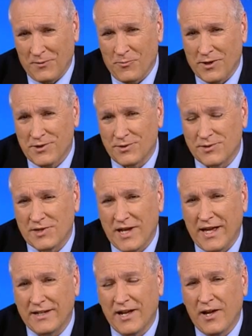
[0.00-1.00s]
than what you
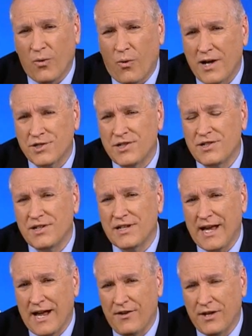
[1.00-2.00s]
said. Washington
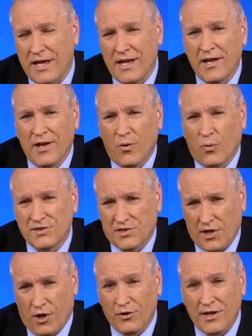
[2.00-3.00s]
County was
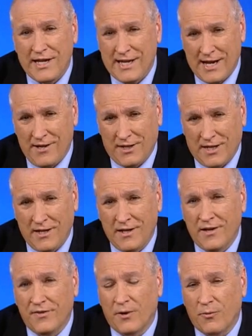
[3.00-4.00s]
the only county
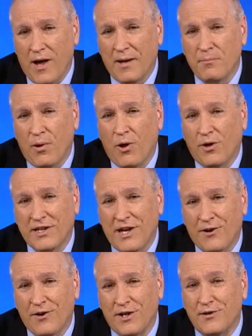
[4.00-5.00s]
that Ron Paul
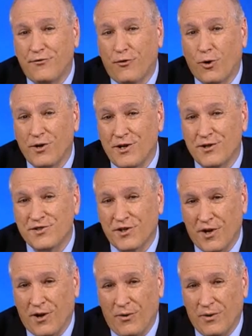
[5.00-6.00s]
carried 4 years
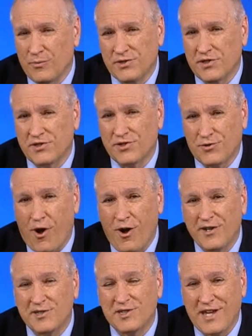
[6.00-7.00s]
ago. It was his
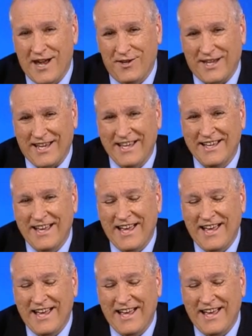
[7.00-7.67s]
strongest county.